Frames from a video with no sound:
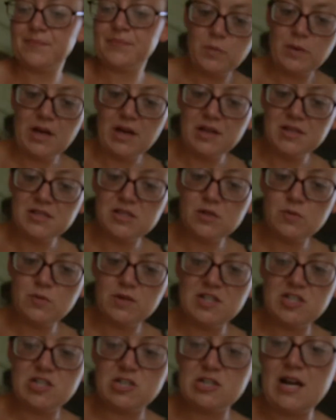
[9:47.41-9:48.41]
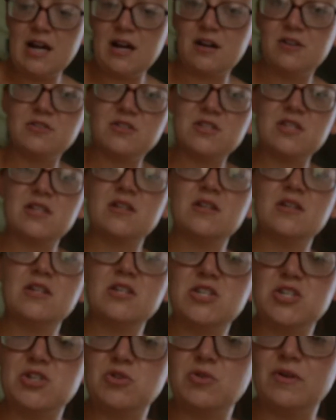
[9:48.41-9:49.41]
We also reached out
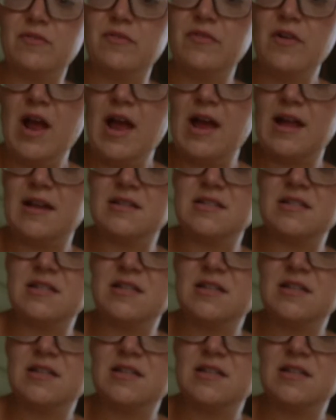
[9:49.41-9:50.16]
to a friend.